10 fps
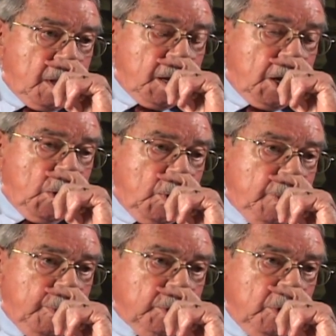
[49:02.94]
Yeah, we
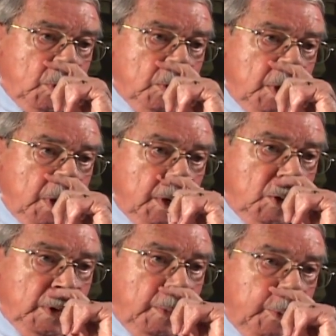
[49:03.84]
patrolled a
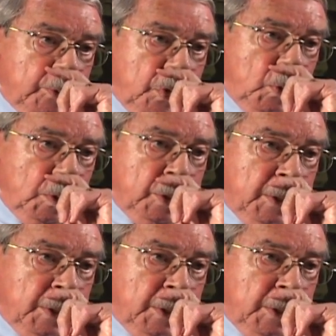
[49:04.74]
little. We patrolled